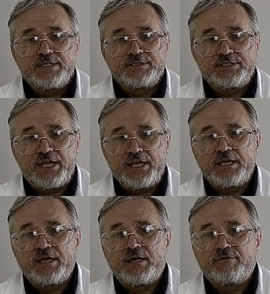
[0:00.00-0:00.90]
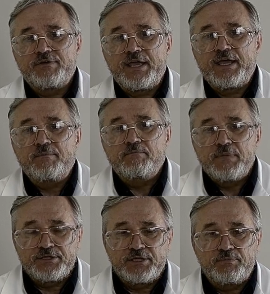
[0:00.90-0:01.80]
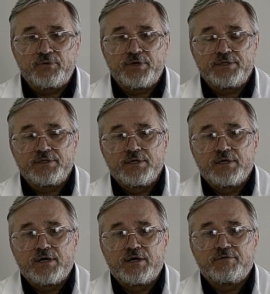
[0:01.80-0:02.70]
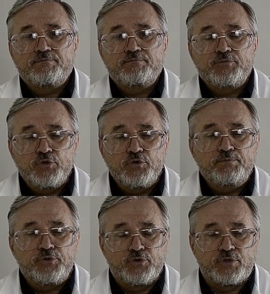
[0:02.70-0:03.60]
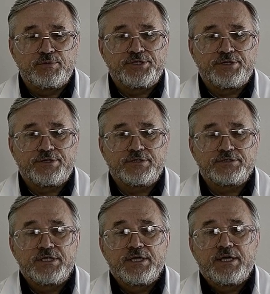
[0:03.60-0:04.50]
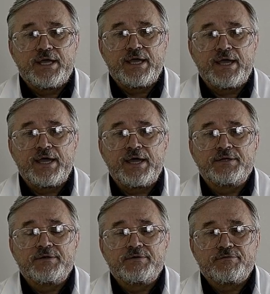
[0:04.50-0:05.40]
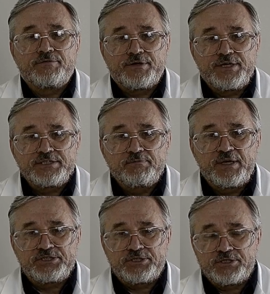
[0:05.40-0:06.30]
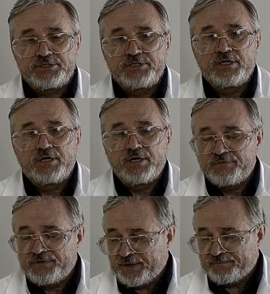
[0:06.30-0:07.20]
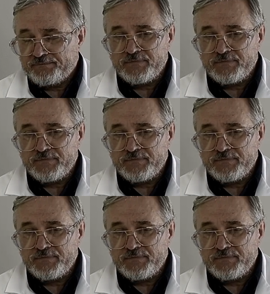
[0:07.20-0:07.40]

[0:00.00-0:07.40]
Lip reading: is the taking of a melting point of two pure materials and the various mixtures of them.